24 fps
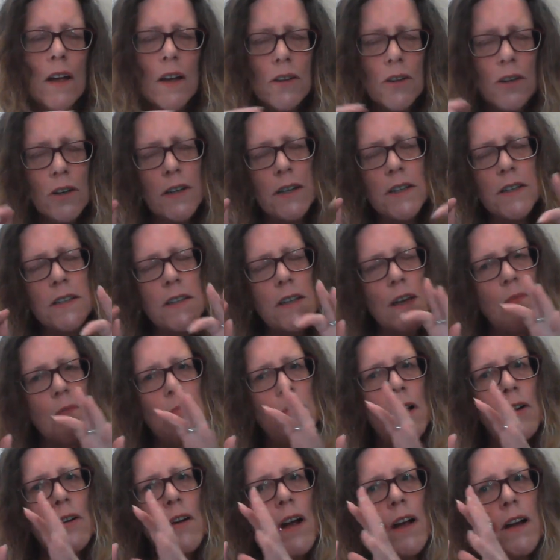Look into that
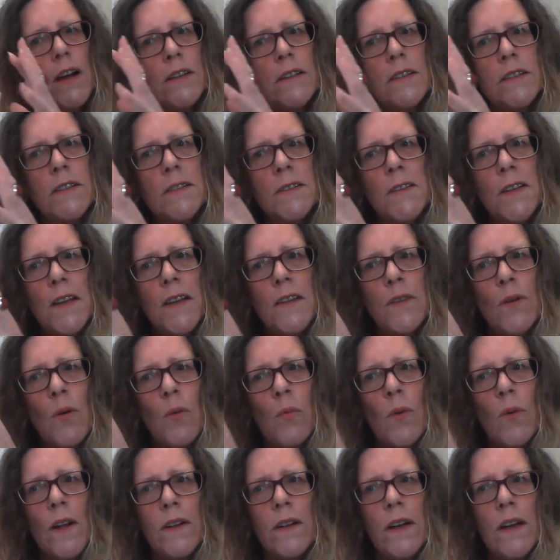mirror and see the
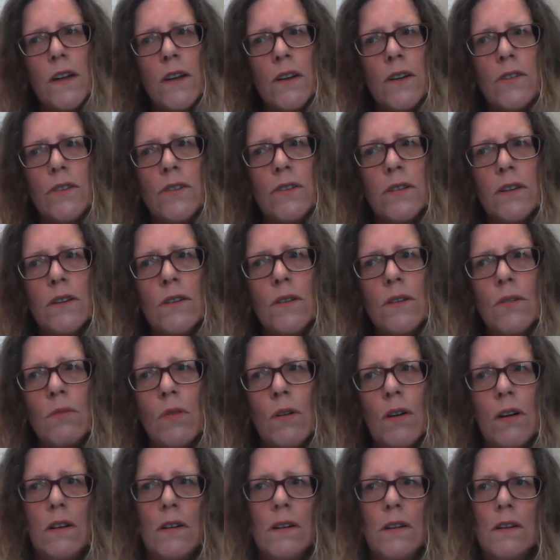one that you do
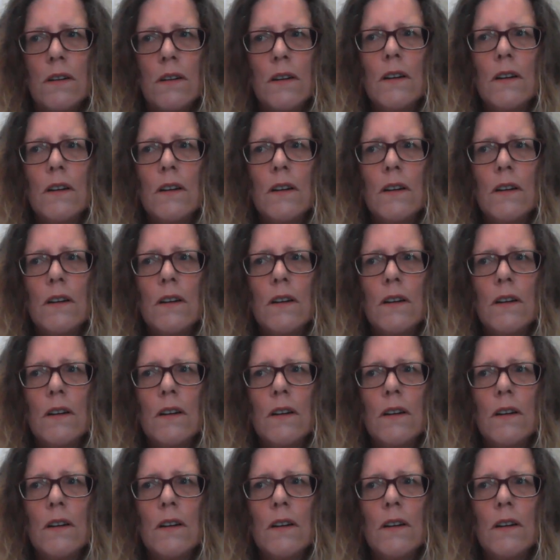want.